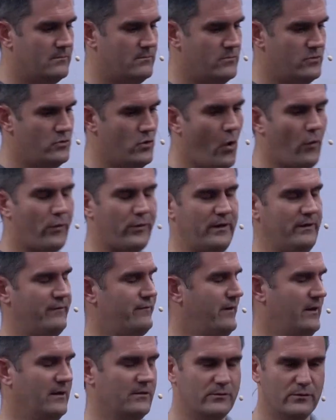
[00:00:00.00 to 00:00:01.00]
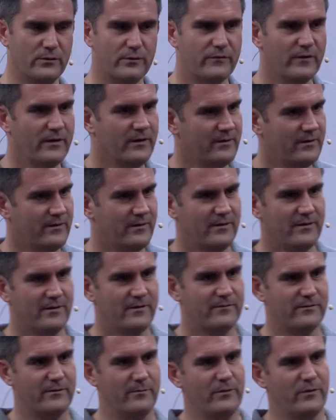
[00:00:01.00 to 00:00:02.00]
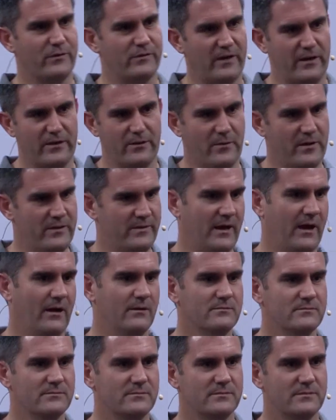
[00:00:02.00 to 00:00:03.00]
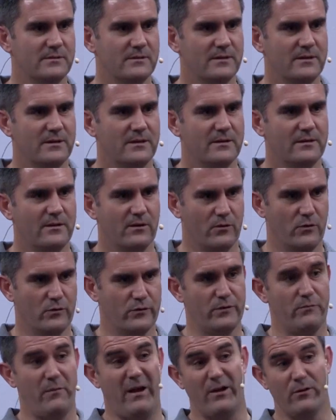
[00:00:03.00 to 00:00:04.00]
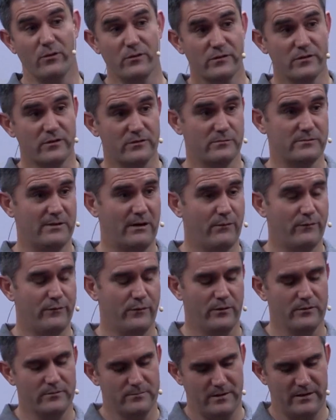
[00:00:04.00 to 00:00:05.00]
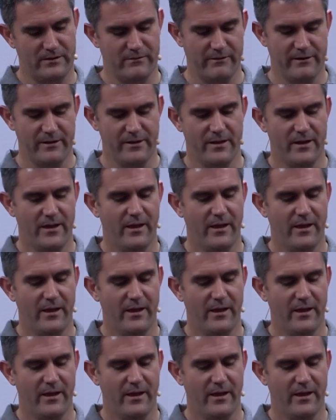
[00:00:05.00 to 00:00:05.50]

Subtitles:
Nothing failed over from the other site that went down. Of course, they rang us because it was our fault, apparently.